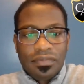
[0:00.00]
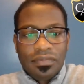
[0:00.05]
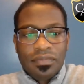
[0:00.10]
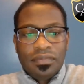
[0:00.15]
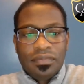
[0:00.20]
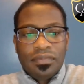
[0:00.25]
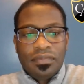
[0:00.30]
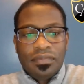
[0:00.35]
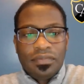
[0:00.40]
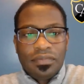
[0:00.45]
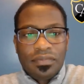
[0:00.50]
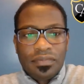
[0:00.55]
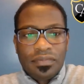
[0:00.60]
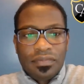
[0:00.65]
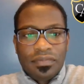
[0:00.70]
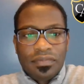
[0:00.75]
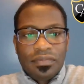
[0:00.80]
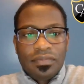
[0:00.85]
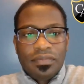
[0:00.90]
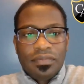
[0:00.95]

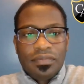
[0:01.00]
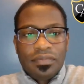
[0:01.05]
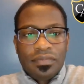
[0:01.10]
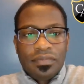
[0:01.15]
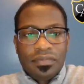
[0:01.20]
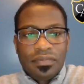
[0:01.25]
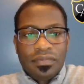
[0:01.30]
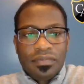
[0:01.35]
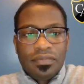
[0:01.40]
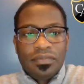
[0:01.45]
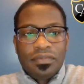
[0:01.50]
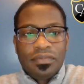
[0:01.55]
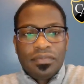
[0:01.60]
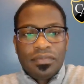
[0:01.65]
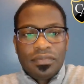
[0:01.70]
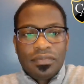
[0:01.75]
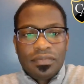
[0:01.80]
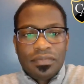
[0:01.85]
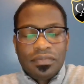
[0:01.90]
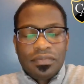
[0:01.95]

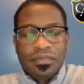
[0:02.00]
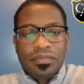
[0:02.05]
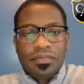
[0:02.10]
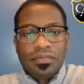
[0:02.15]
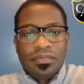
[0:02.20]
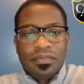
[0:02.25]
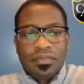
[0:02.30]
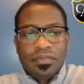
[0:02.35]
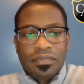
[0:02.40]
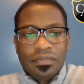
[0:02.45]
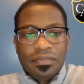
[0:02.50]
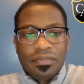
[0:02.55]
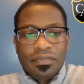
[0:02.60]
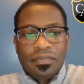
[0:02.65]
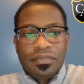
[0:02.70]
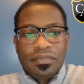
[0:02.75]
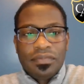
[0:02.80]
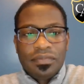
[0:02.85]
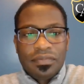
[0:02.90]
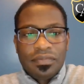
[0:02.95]

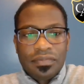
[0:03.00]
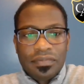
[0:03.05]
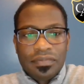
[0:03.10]
(not speaking)